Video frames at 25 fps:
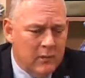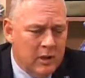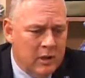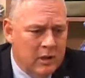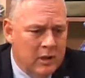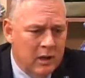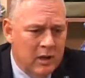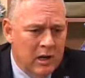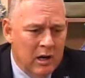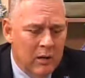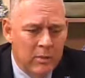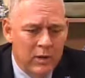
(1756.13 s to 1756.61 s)

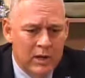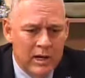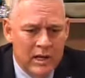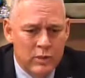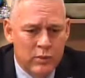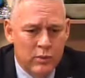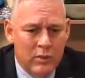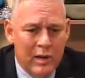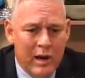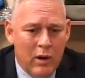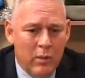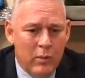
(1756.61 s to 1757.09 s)
The government
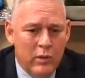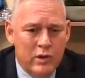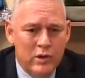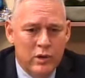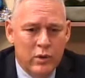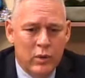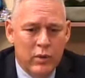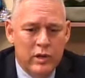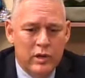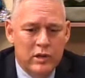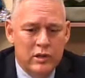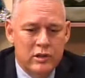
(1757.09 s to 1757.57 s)
has now
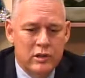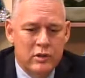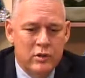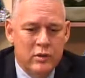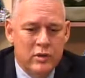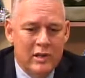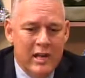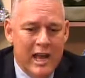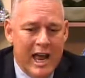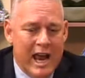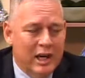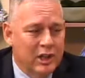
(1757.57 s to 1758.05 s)
resorted to
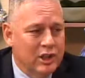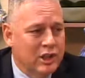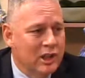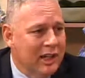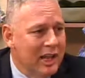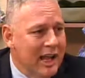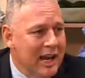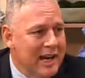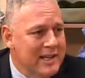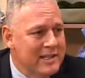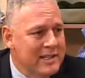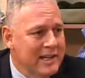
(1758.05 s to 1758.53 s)

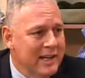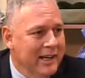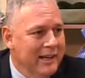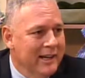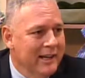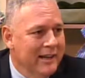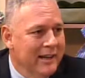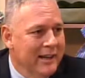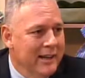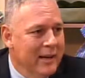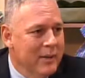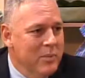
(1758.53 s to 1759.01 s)
nationalizing
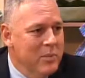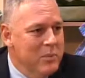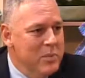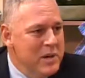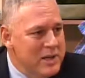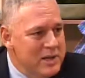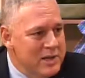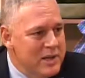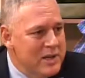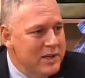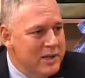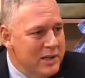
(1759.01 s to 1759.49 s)

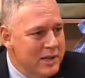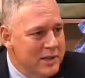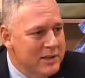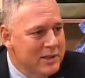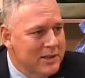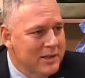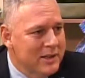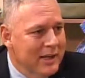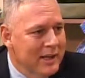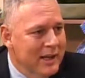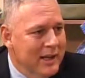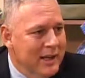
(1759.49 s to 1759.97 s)

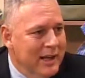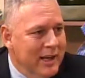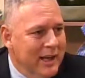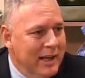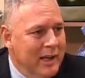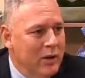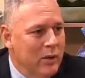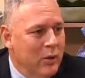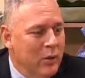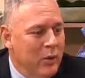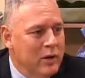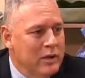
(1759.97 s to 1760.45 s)
businesses
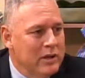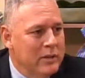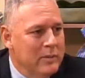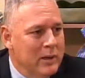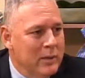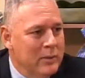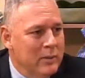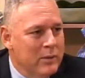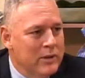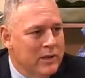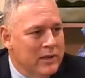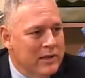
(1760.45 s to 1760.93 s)
in order to be
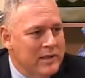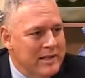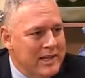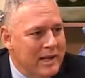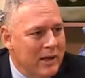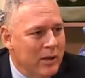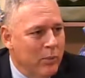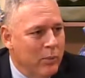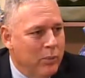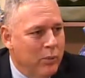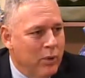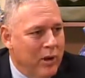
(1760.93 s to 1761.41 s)
able to
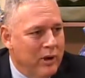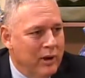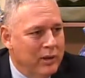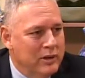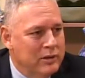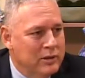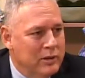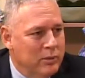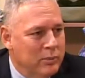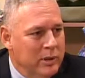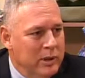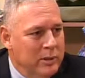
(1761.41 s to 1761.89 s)
sell products
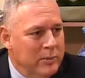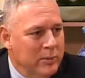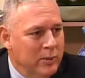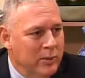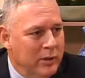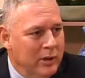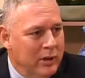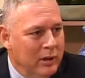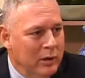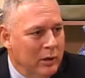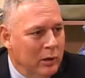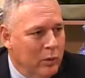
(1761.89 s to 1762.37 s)
to people
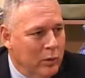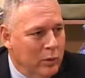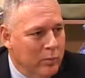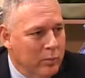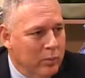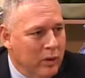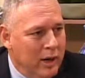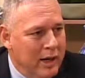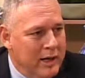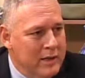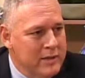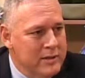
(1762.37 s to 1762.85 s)
at a lower
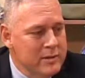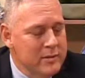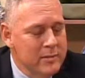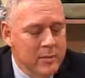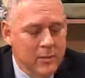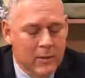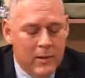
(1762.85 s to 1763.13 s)
price.